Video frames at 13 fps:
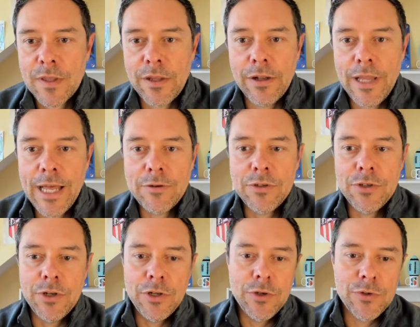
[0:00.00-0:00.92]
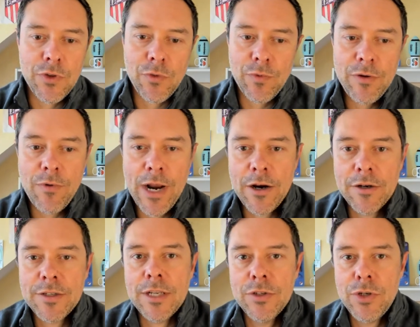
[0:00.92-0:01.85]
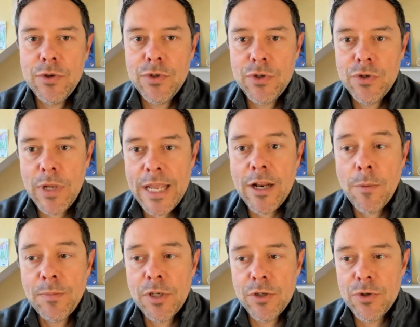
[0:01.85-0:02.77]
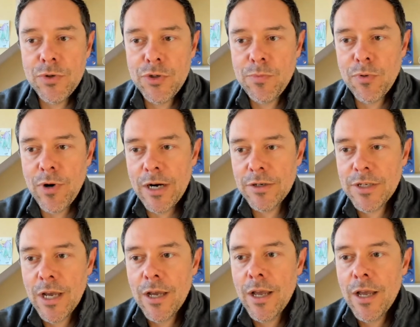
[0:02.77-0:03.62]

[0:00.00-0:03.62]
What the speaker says: that allowed you to use 3 rares and up to 2 super rares,